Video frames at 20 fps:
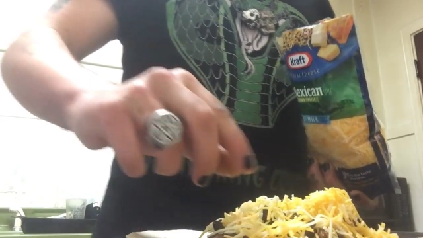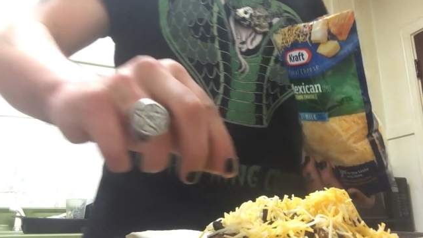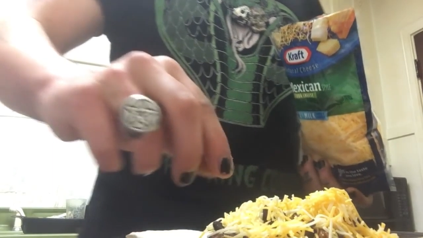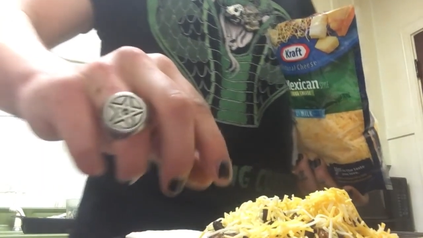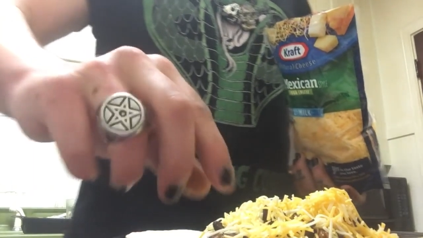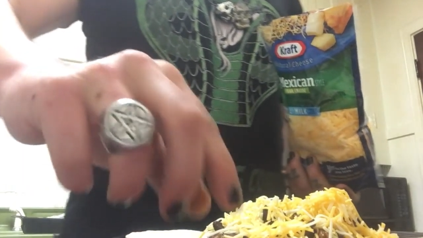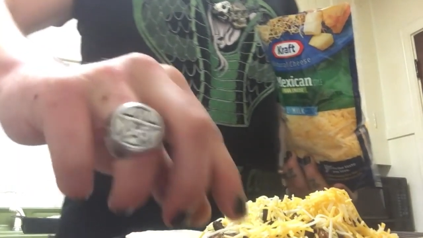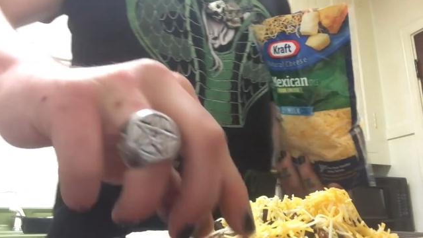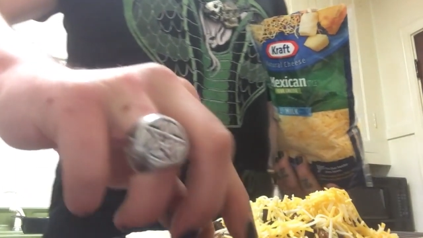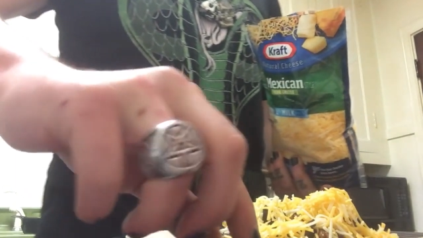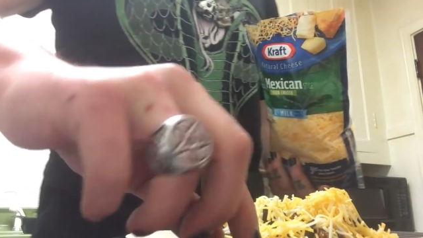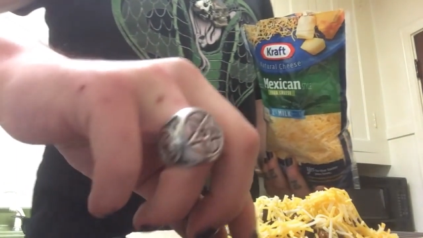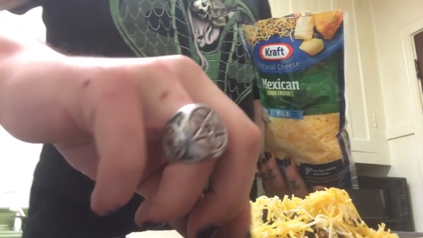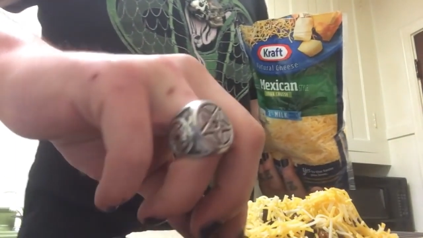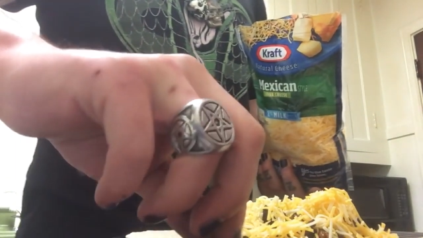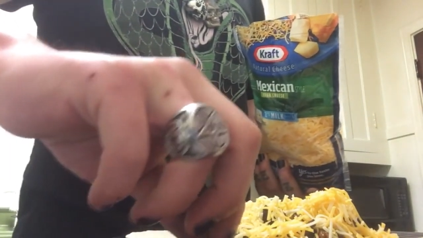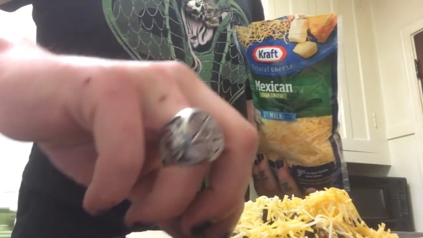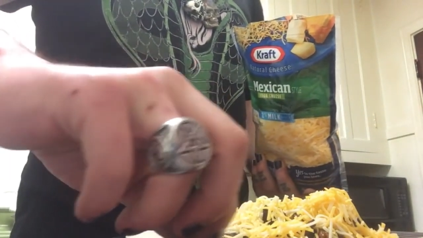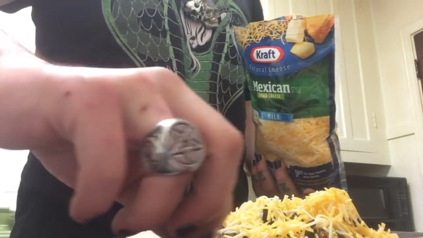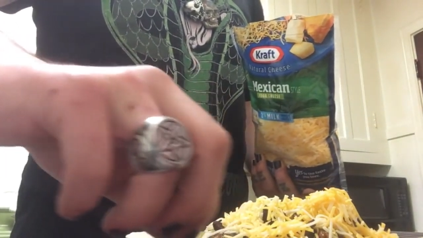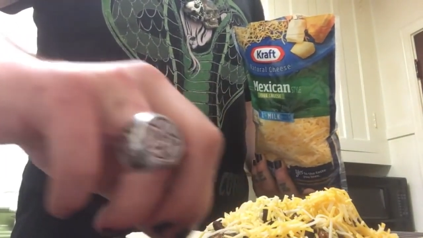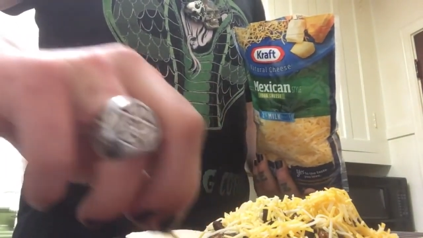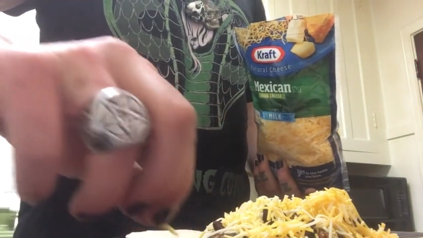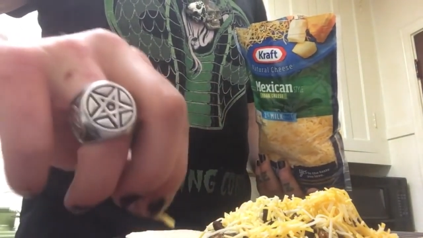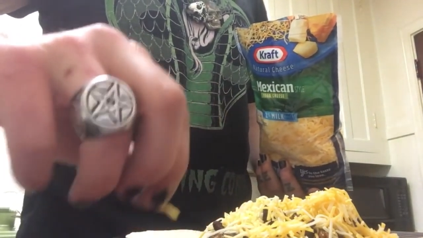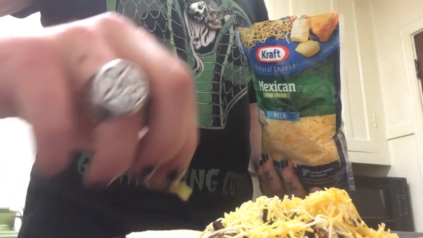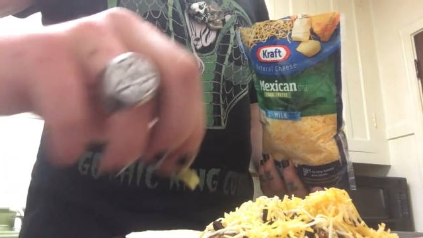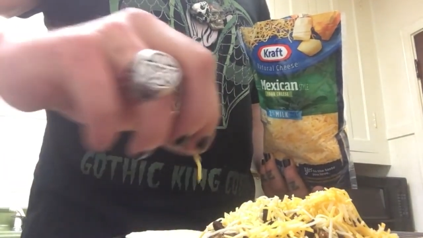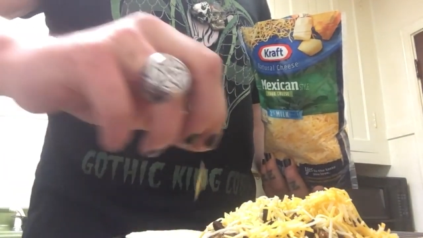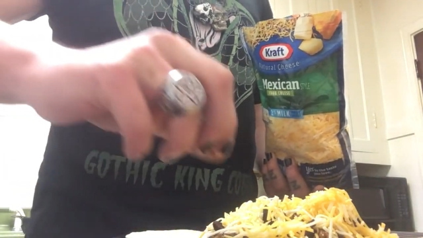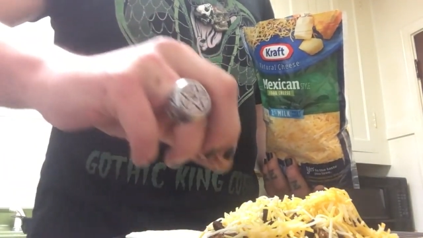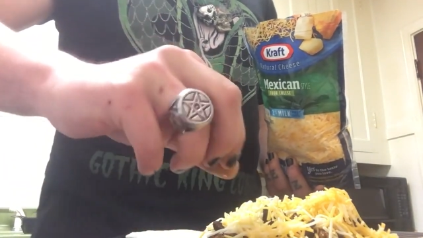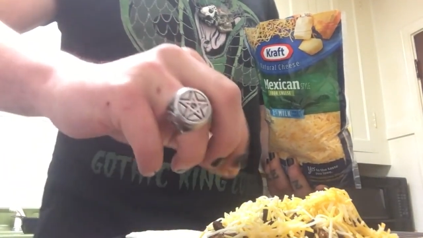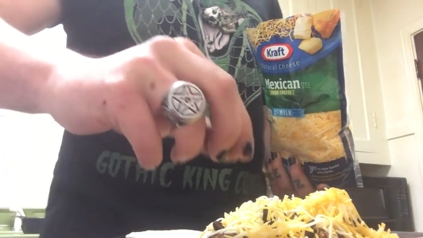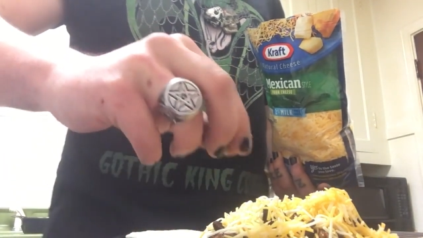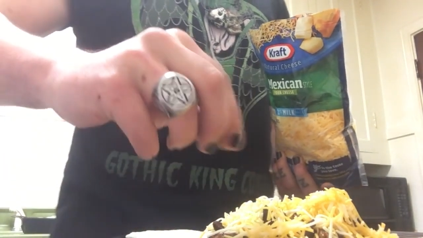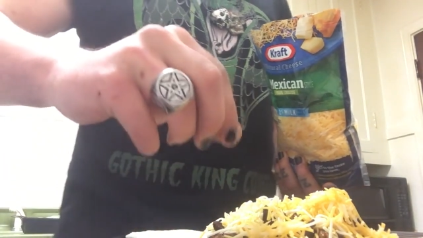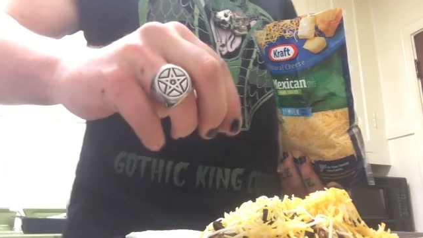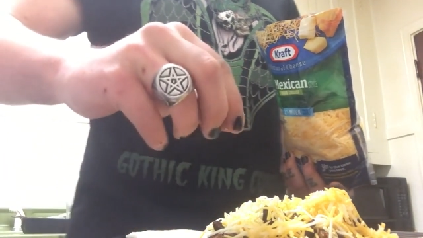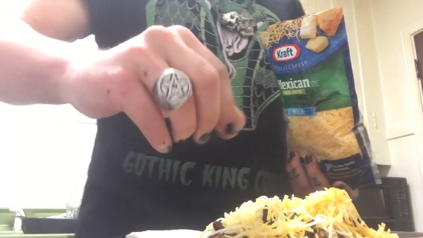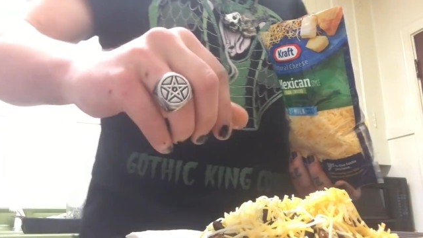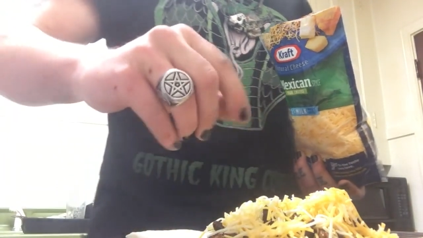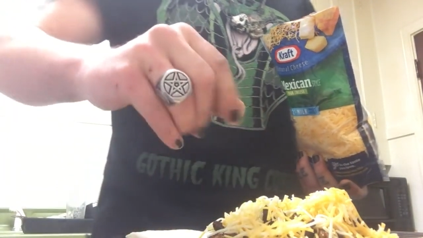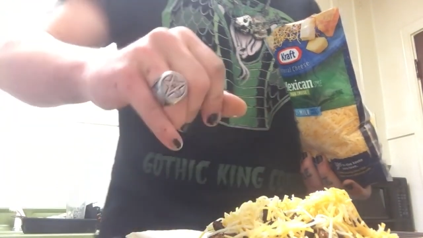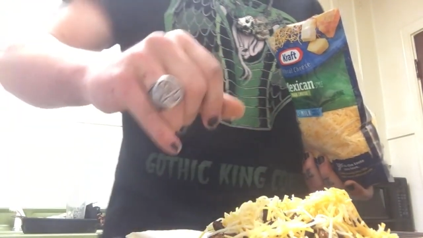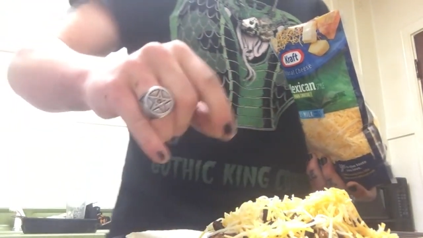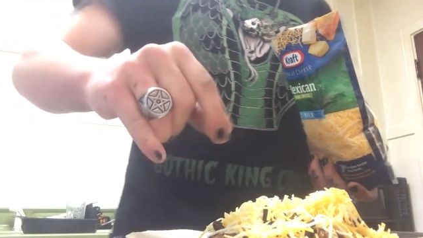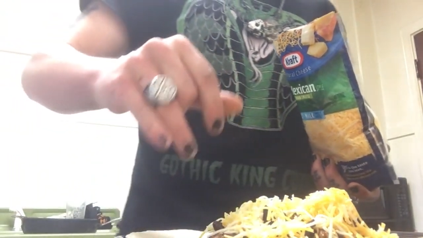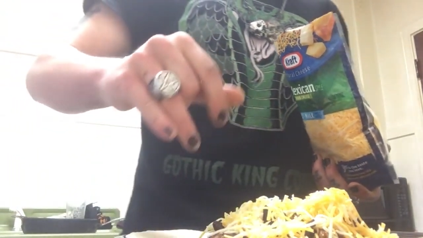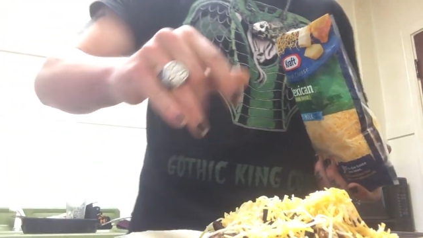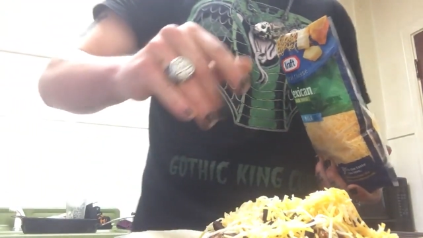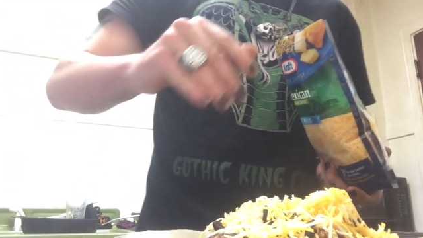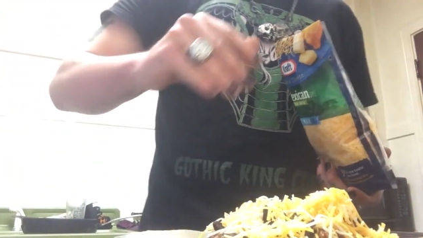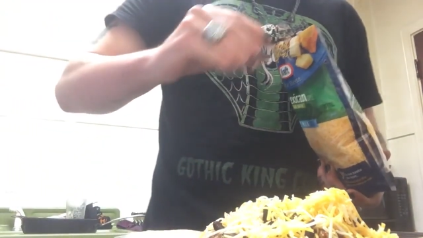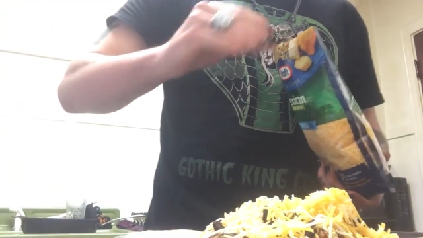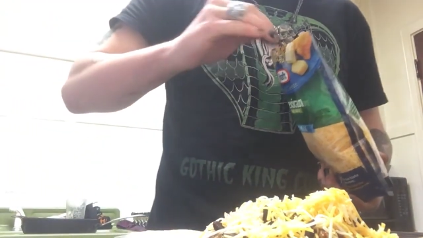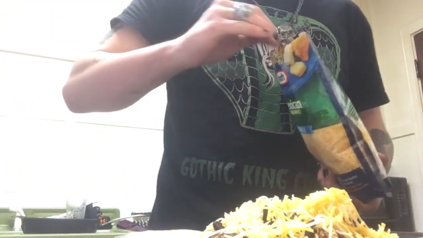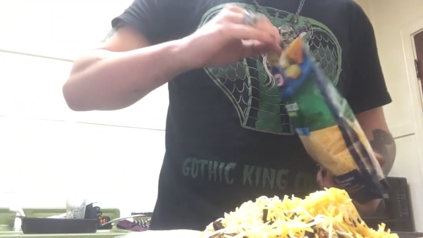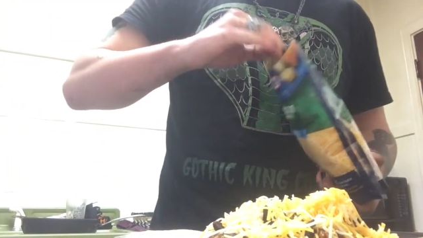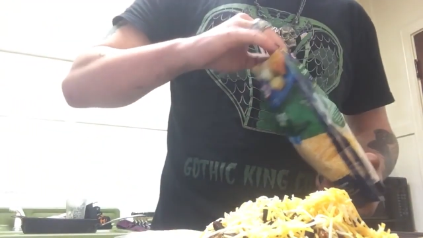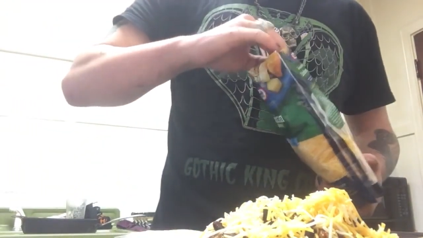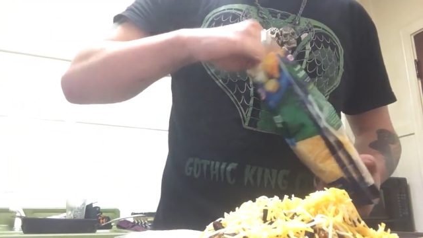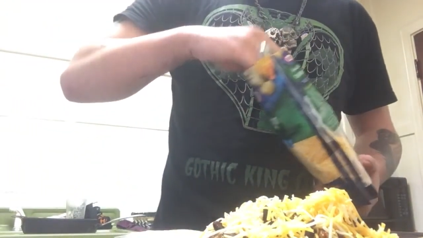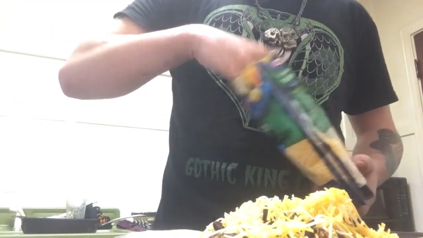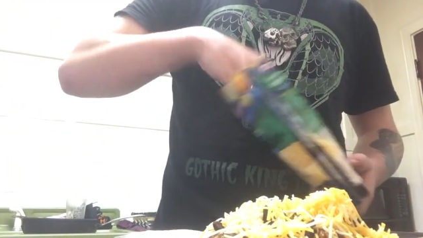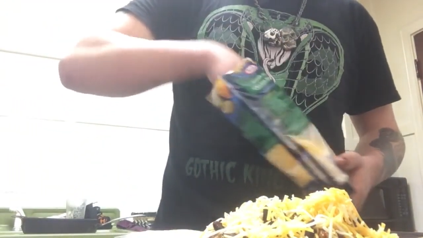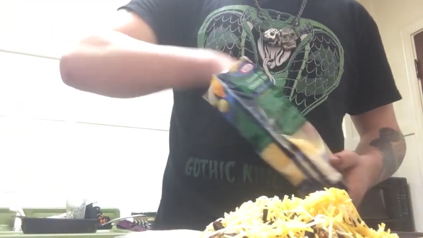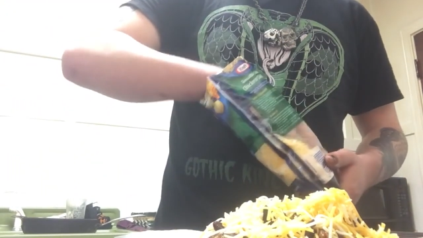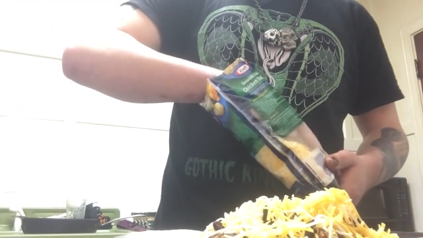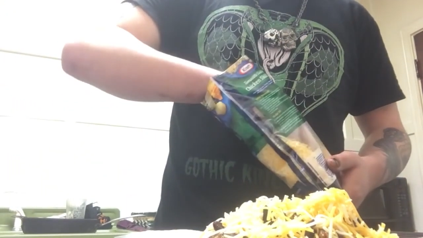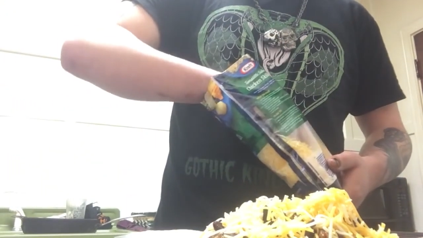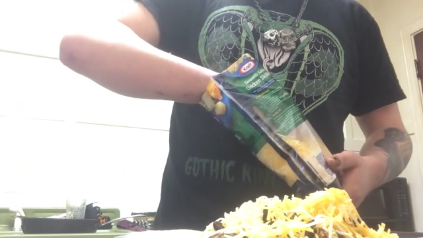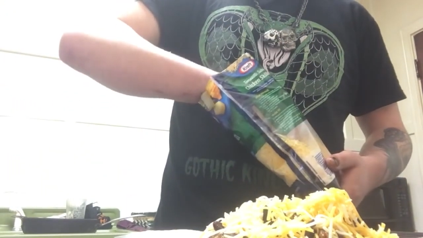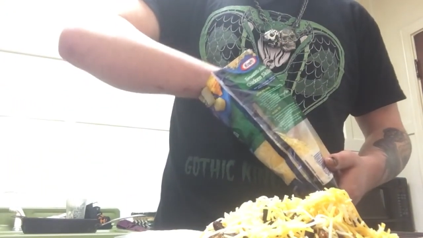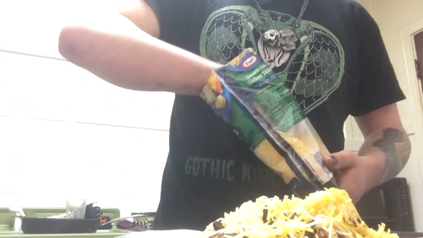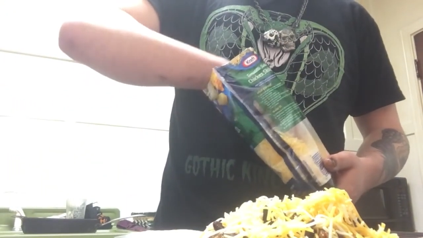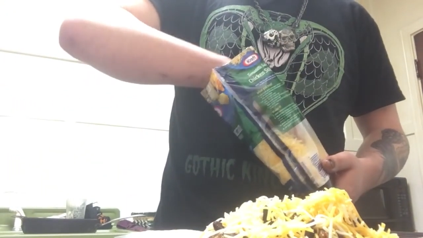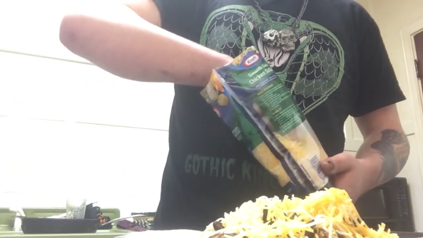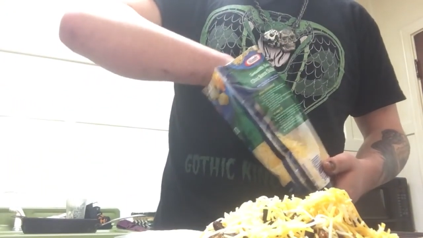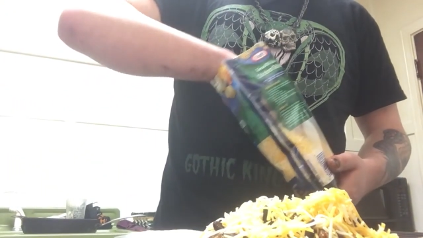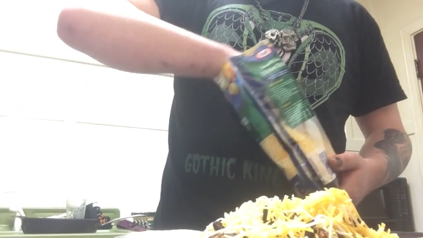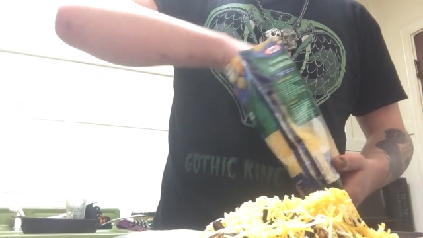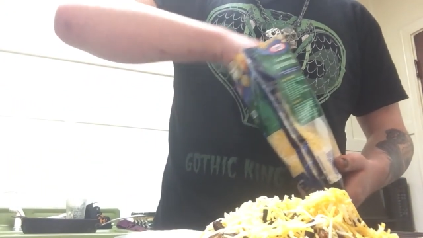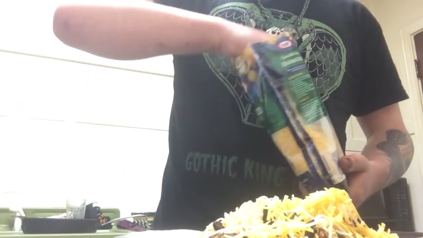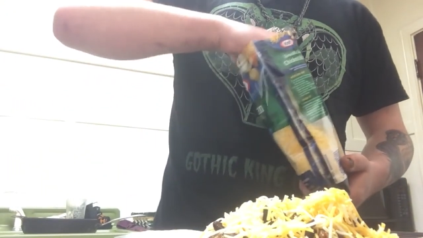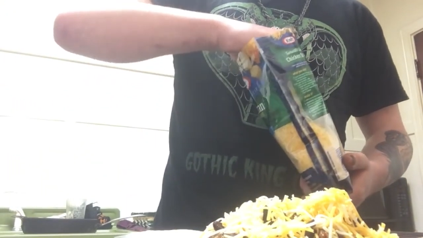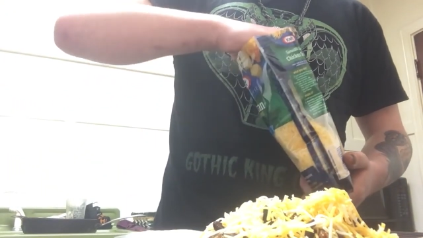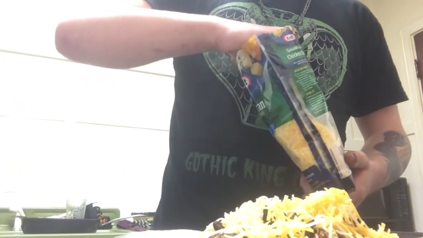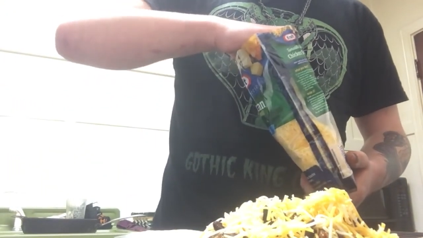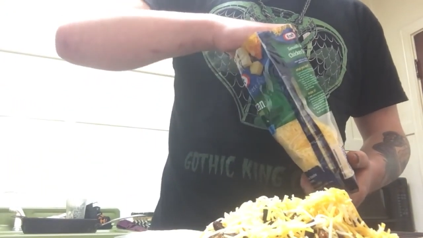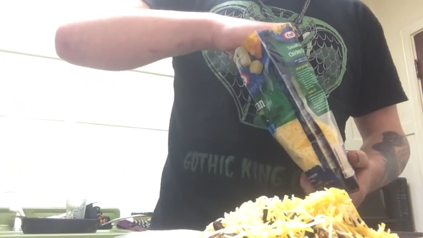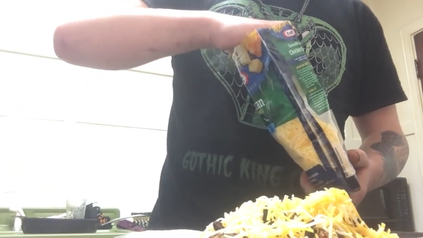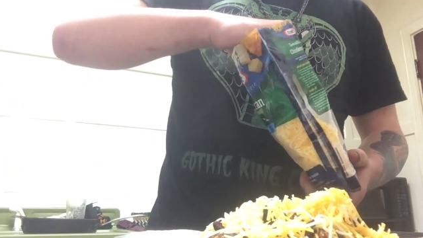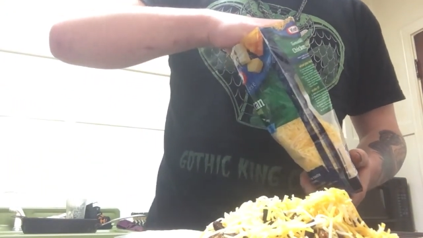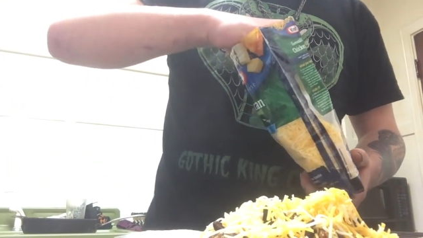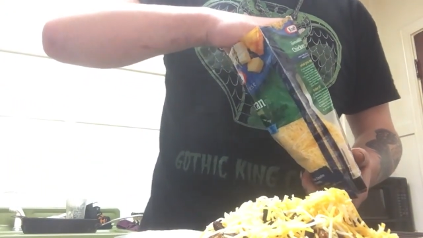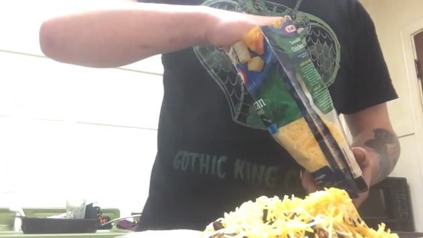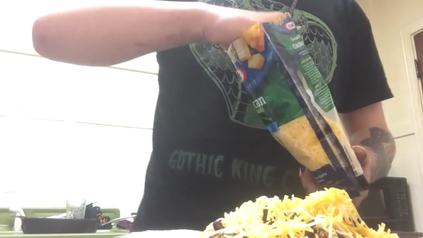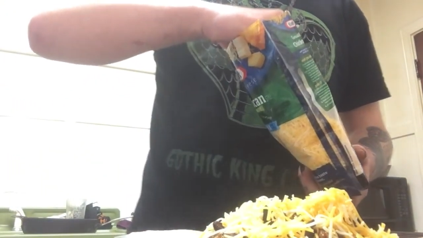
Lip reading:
(no speaker visible)